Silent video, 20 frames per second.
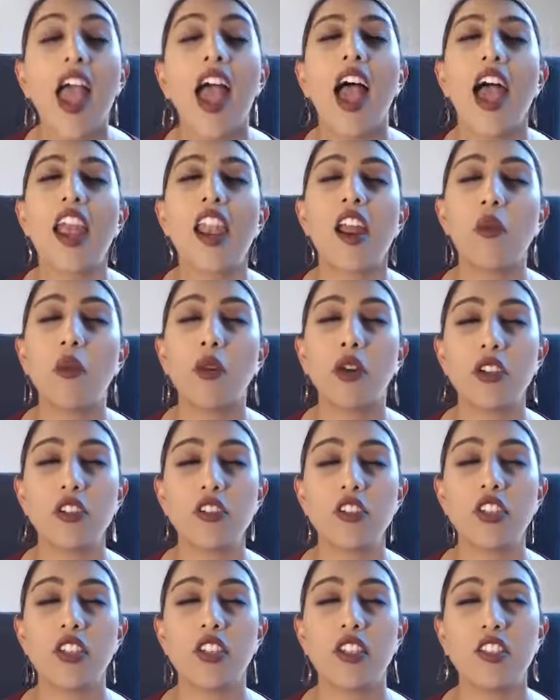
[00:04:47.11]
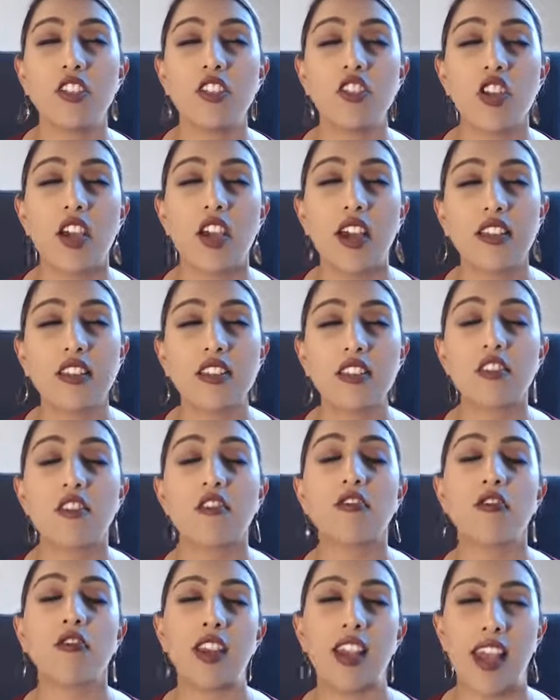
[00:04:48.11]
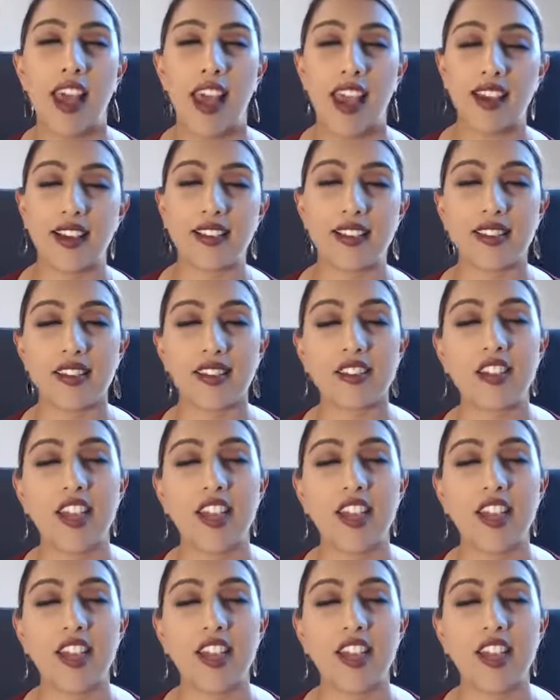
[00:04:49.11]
And I want you to just relax.